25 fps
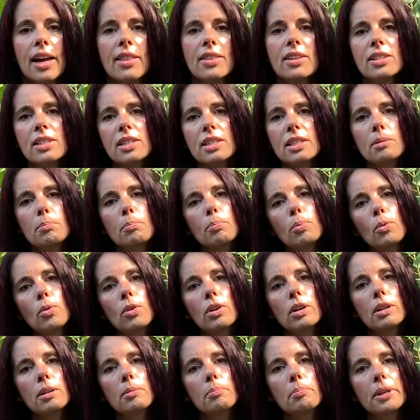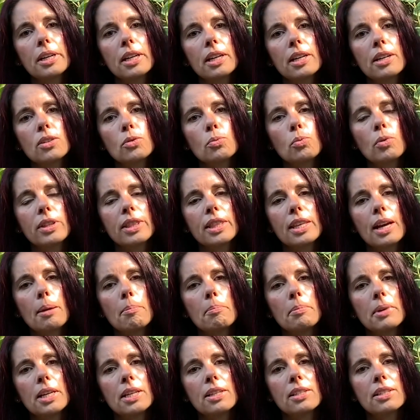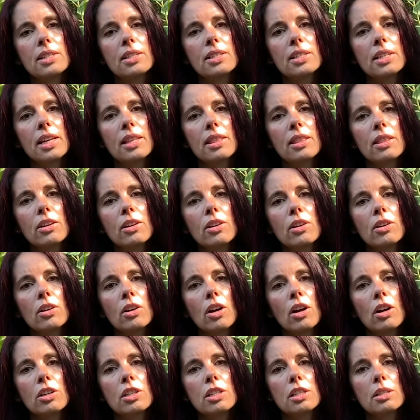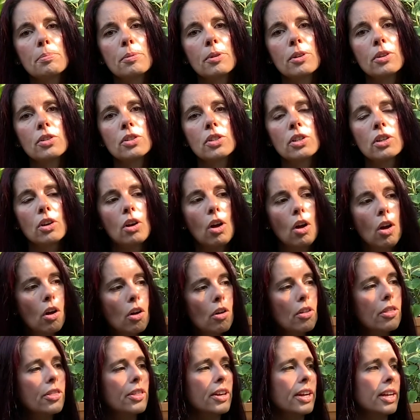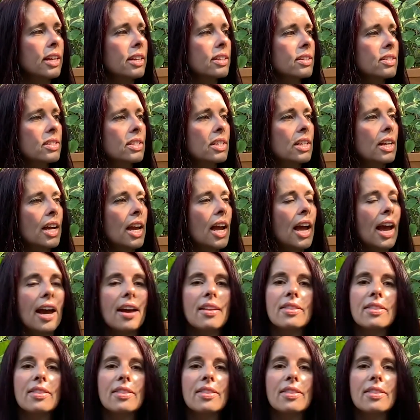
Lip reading: And this is important because what that means is that there are spirits in all things,